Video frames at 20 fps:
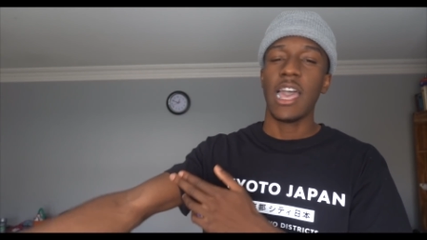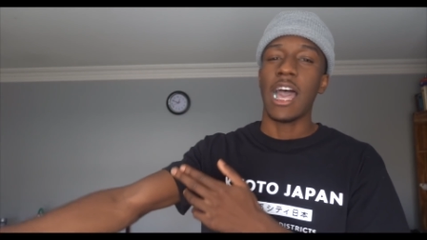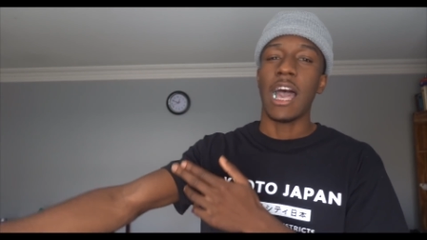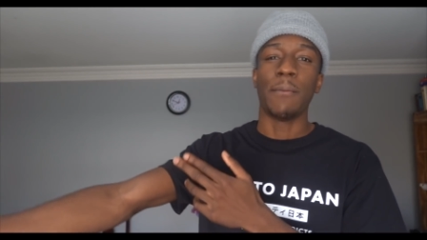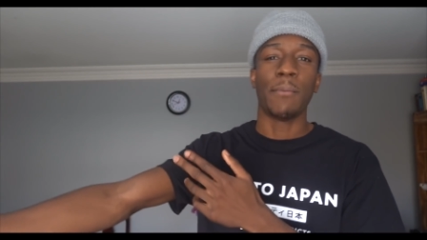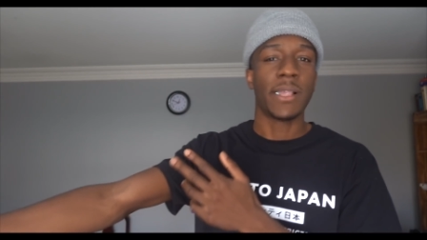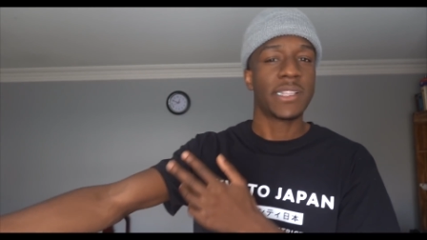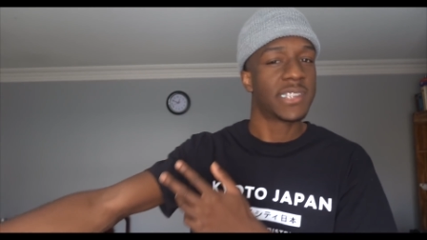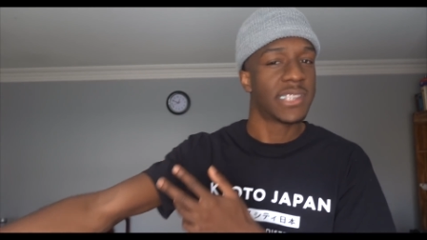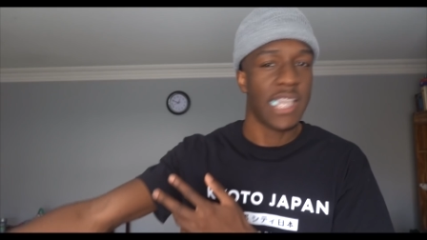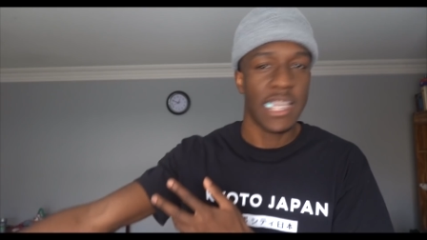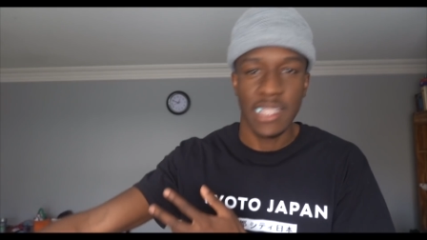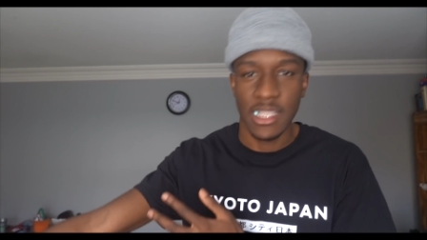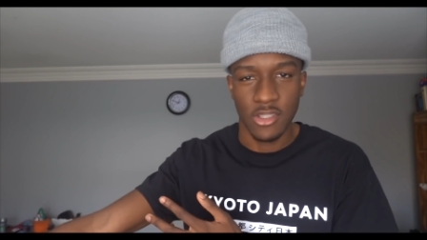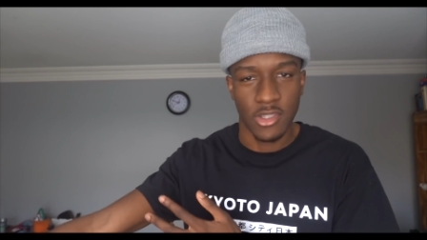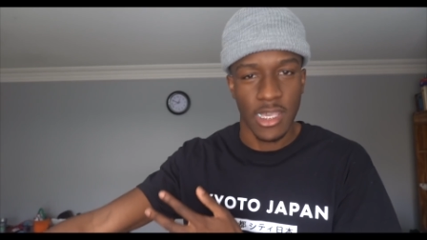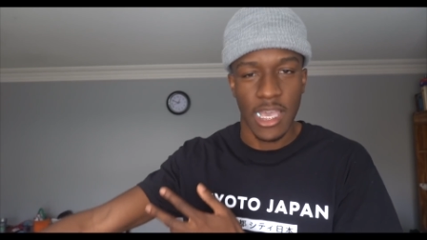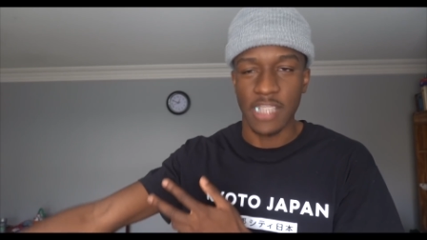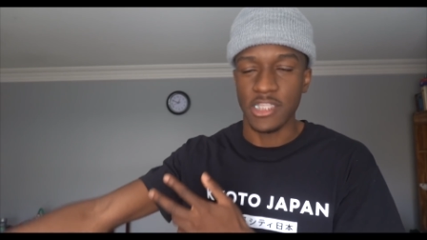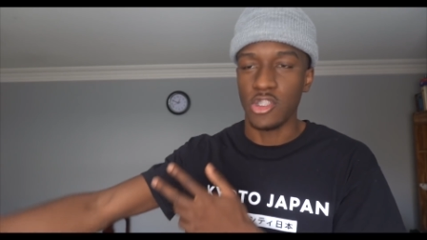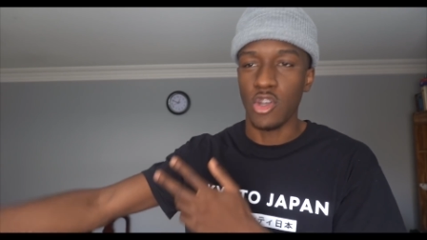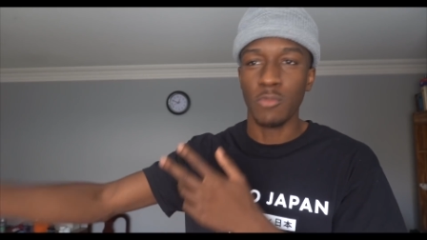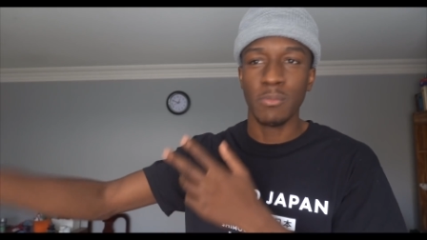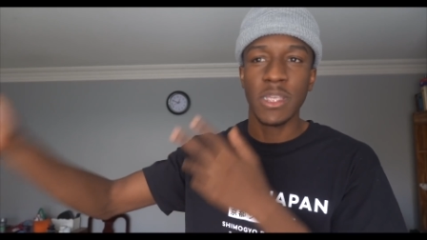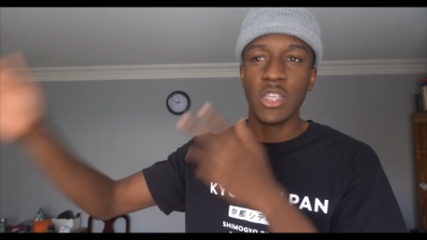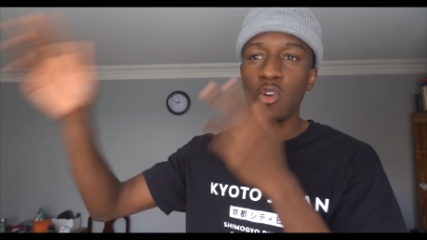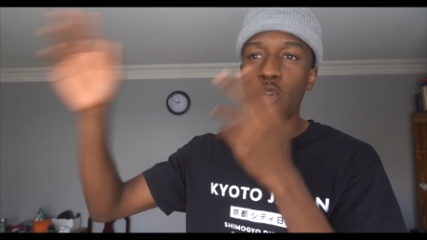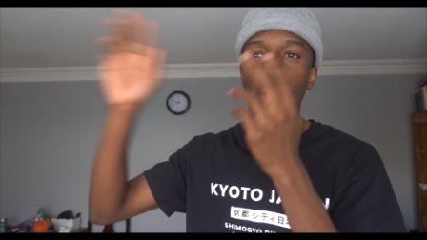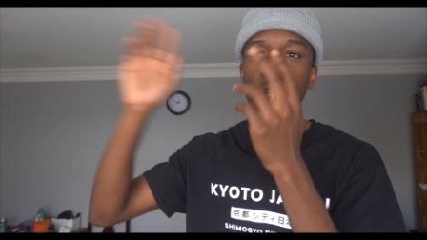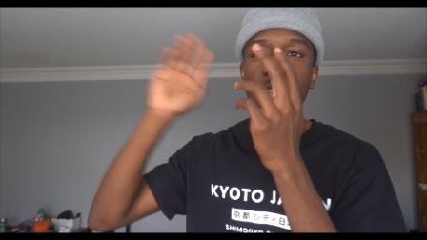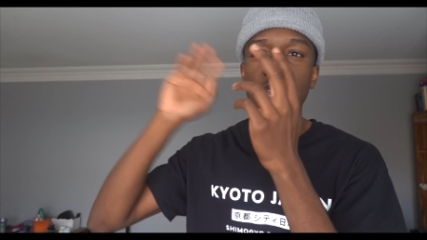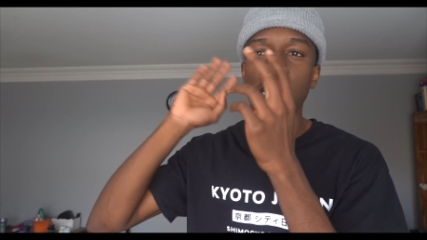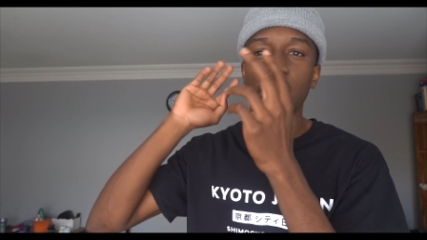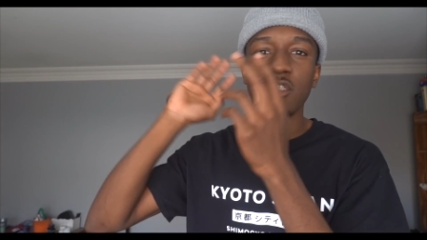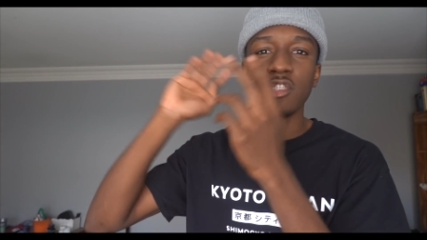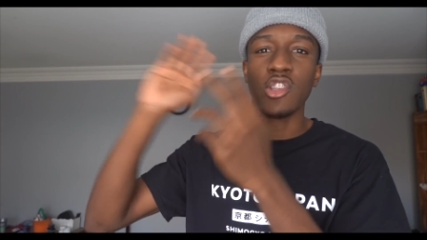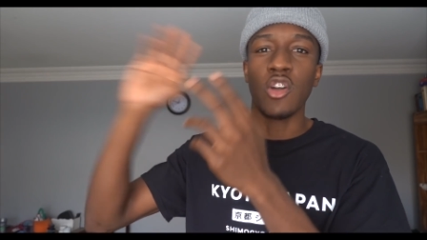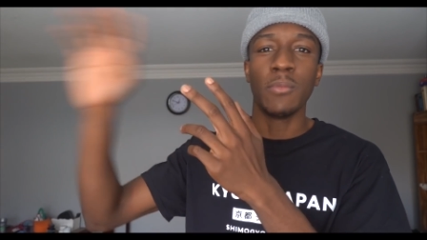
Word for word: I'm not saying that, you guys. Don't be going at her.